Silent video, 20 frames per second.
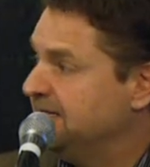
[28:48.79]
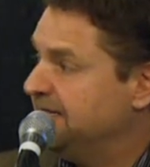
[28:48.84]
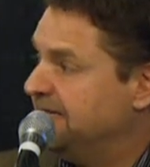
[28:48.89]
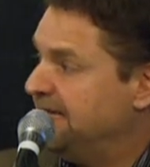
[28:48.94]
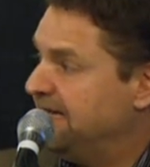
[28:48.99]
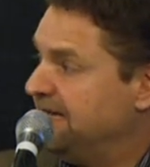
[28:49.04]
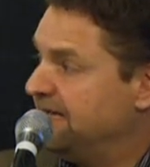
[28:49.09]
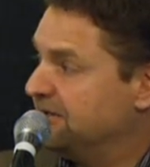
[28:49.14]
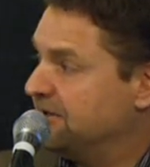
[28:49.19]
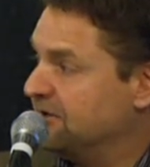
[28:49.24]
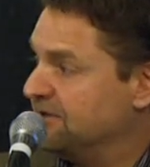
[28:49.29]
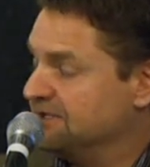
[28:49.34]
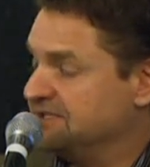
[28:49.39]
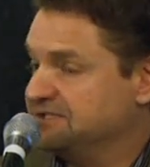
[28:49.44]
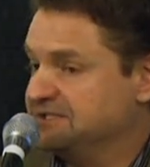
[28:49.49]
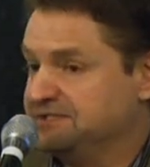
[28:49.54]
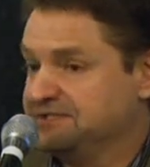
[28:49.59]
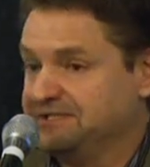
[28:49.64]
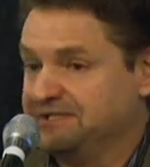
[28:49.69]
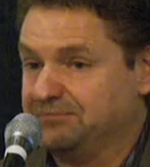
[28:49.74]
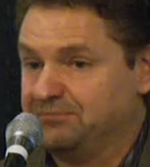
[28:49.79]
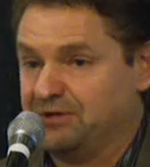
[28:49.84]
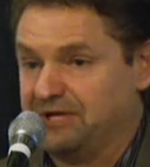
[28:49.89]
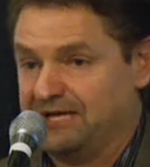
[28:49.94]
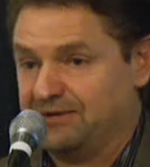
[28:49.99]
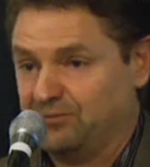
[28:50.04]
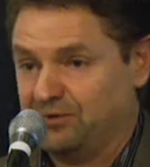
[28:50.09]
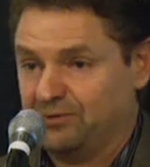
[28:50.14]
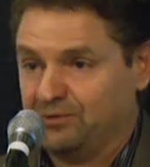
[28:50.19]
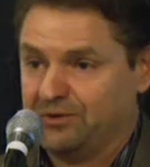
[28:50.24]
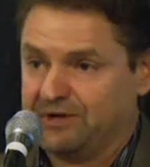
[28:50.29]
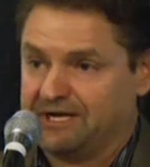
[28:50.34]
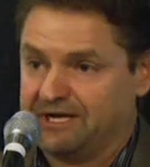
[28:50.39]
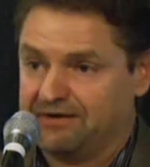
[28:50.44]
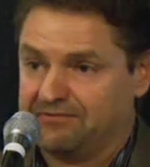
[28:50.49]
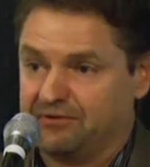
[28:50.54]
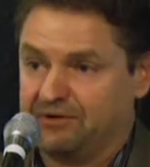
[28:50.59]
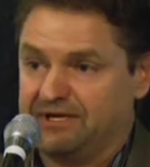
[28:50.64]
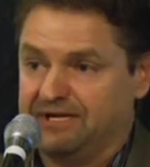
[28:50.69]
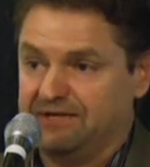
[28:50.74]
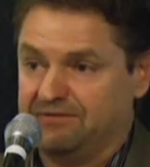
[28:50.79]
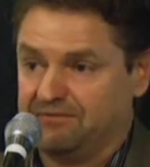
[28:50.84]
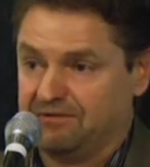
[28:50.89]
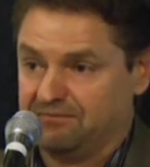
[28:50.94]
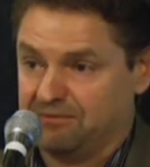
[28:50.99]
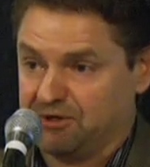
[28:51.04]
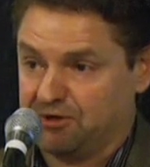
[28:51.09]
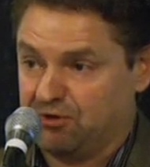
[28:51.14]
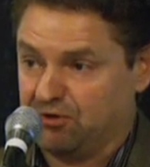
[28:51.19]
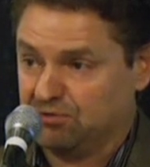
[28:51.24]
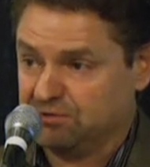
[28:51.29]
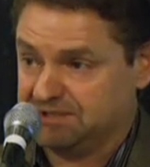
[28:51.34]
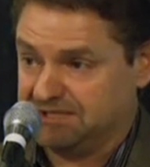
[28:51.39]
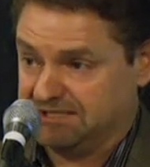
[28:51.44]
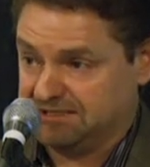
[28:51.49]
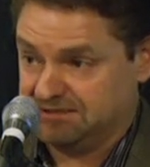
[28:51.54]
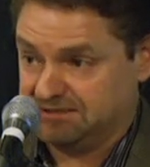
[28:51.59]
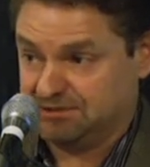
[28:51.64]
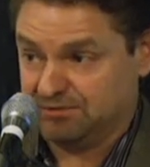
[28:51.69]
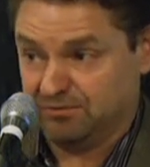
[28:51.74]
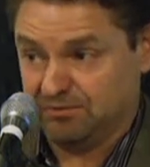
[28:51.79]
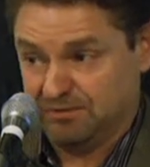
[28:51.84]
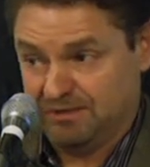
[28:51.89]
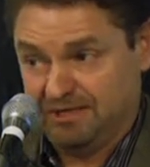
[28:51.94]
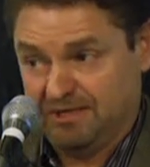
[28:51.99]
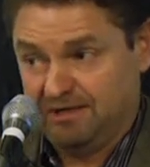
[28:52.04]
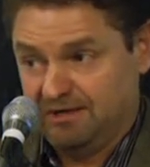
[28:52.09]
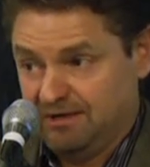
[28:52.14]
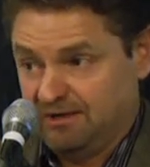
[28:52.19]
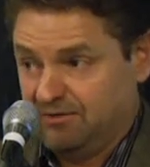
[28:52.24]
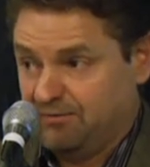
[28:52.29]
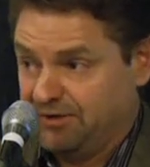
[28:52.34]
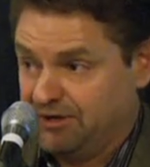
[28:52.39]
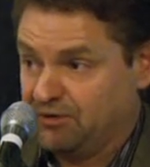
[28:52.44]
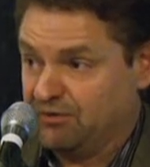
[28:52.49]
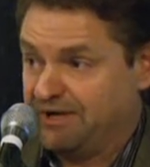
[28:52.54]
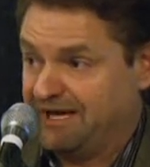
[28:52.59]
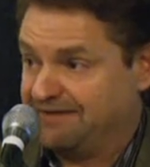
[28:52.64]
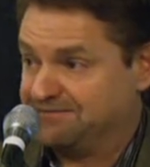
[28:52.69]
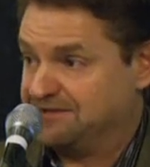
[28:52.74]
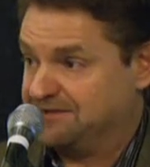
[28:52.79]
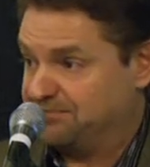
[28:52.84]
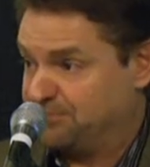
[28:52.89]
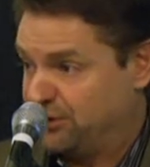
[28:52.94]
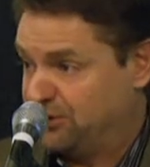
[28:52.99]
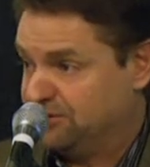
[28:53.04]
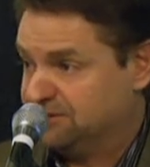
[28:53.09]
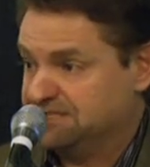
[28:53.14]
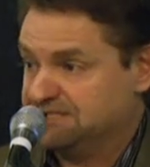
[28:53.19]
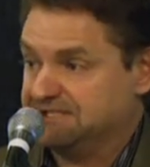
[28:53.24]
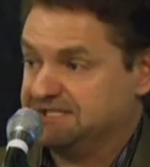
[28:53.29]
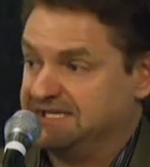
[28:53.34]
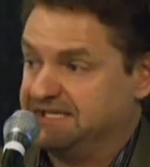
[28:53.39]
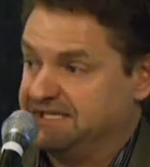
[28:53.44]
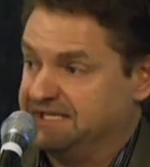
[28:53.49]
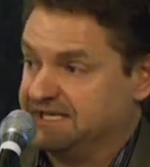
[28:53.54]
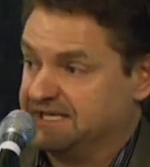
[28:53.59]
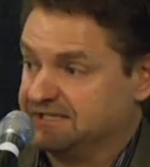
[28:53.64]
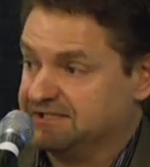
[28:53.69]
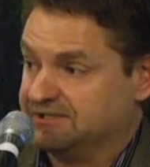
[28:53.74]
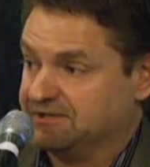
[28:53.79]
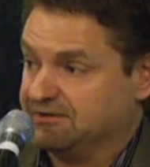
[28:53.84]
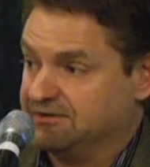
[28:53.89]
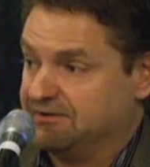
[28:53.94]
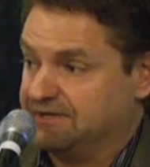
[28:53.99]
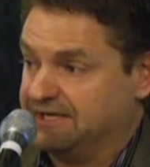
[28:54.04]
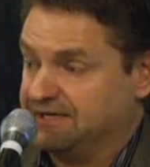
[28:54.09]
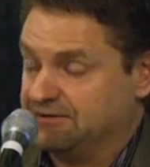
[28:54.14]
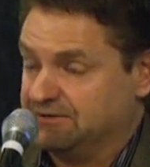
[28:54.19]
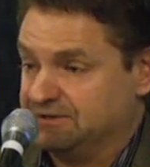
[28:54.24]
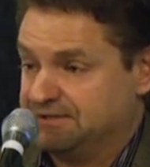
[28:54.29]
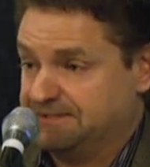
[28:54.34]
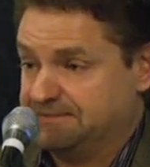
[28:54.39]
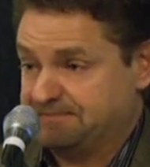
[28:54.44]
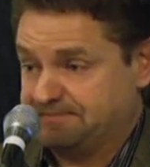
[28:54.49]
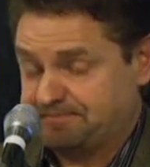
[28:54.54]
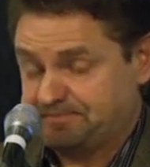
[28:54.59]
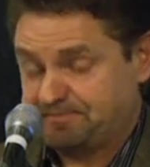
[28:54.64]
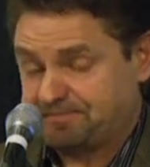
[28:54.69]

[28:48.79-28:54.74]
and our existing plant, we recover heat from the cogen, so we don't have to purchase any external energy.